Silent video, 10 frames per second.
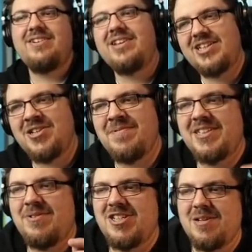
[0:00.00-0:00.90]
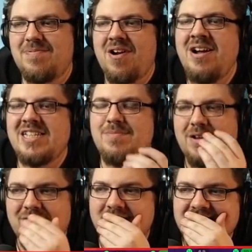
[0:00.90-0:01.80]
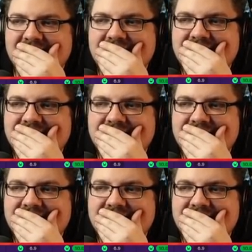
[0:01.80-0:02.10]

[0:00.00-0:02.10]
God, there shouldn't be so much surprise in my voice.